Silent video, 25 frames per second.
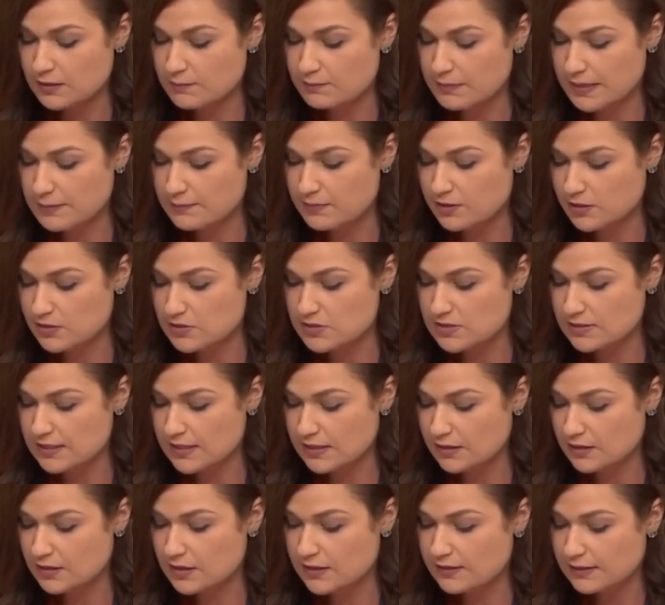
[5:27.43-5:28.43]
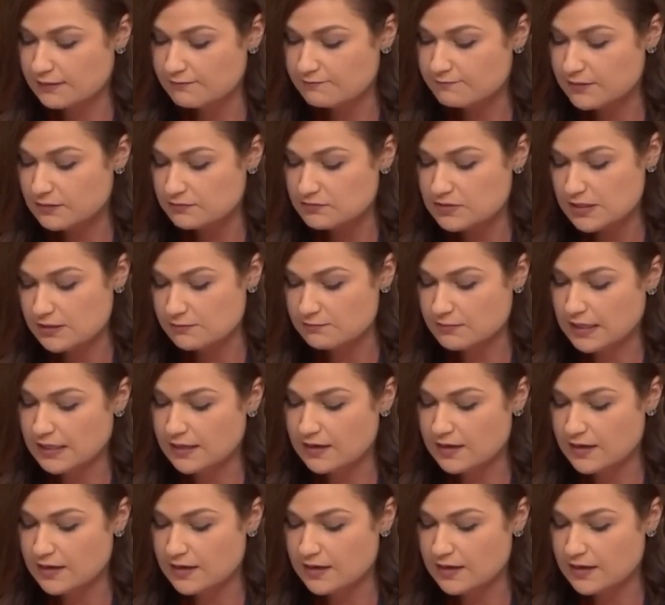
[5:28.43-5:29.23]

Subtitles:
a bipartisan letter that 50 of my